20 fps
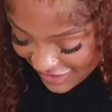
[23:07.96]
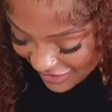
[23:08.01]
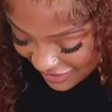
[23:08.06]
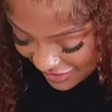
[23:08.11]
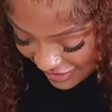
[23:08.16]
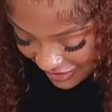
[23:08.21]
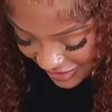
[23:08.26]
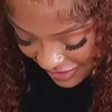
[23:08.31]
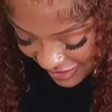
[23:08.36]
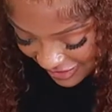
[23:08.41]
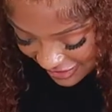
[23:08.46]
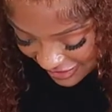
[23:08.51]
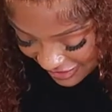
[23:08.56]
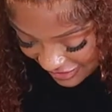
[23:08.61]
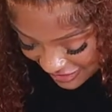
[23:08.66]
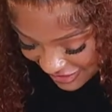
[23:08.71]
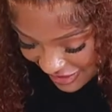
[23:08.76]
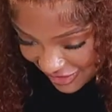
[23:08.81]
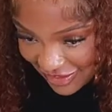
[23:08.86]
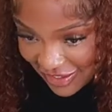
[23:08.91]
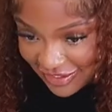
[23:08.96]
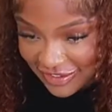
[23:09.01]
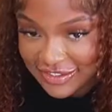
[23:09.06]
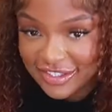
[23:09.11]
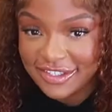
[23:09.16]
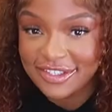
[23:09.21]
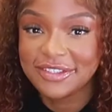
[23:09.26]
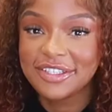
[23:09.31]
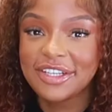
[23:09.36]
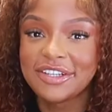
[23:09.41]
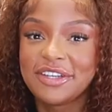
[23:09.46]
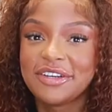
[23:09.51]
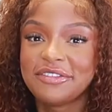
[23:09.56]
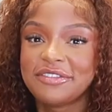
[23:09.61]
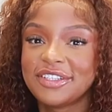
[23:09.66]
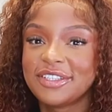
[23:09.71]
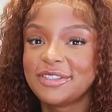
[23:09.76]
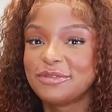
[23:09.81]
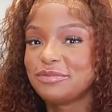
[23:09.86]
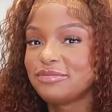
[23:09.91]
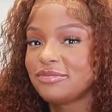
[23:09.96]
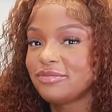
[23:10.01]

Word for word: yes, I like it. I love it.